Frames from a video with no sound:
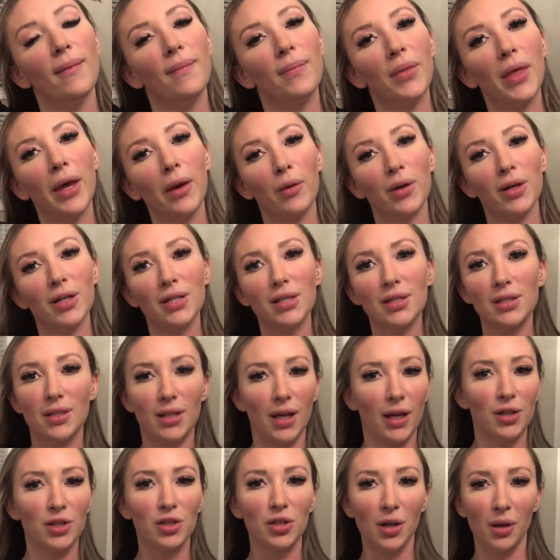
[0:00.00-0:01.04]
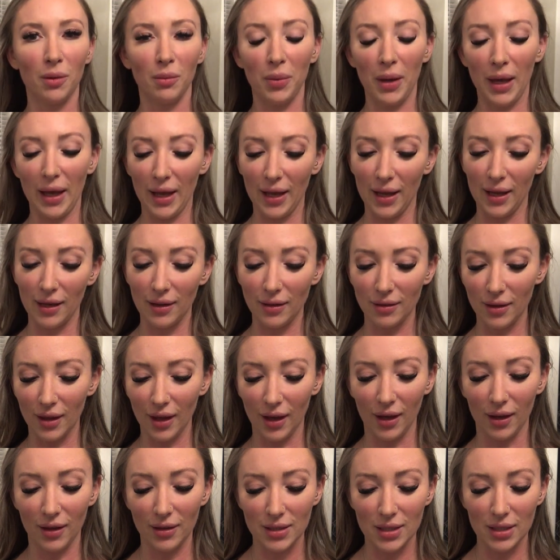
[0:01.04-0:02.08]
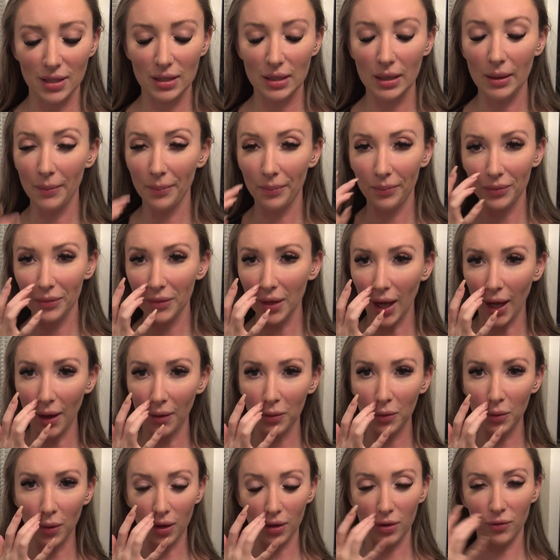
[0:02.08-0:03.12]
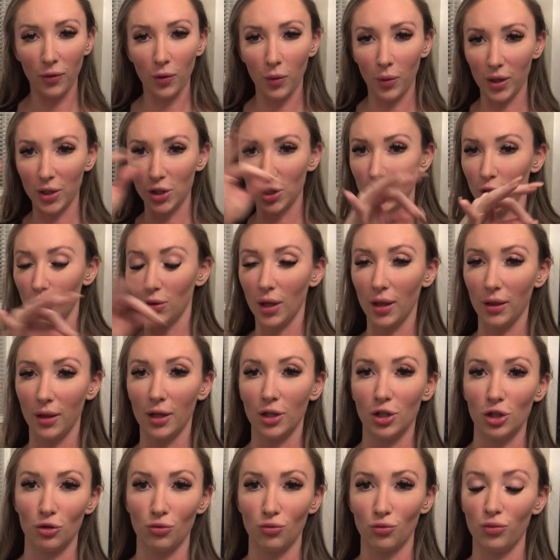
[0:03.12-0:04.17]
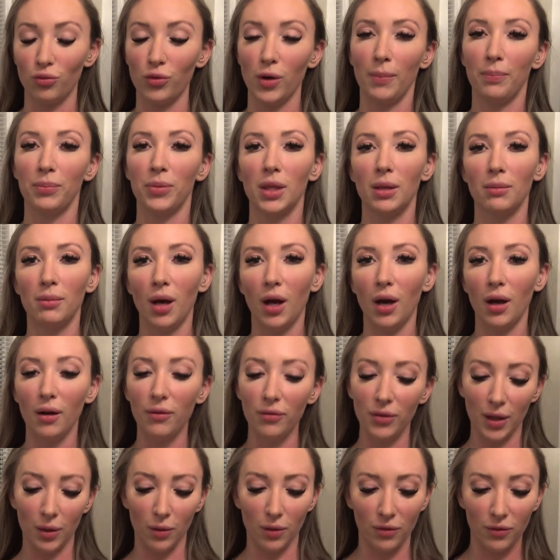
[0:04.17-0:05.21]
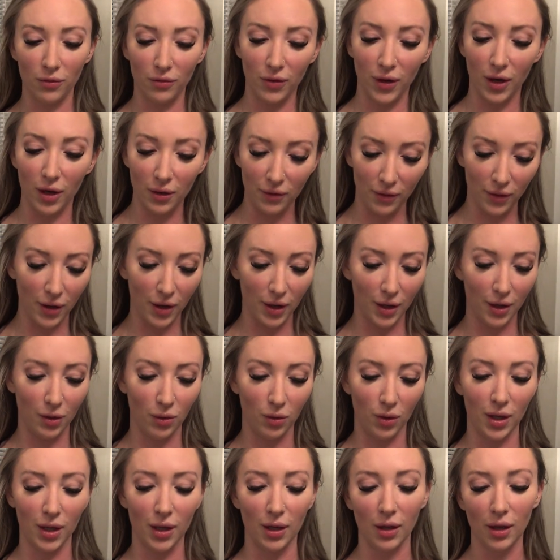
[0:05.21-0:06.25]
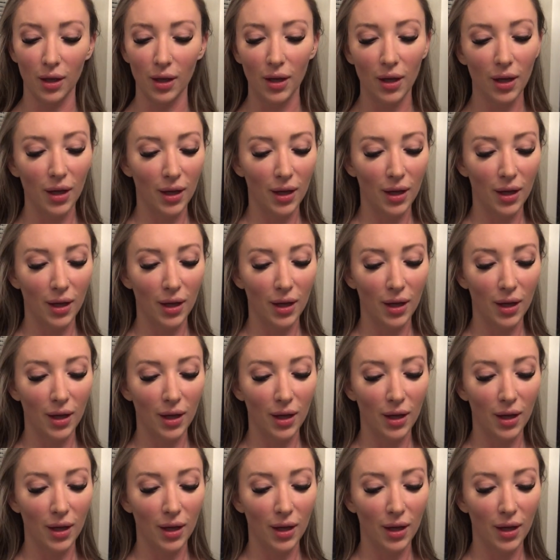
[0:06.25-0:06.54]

they were such a pain that I would wear them for one shoe and then just rip them off. They were very, very annoying.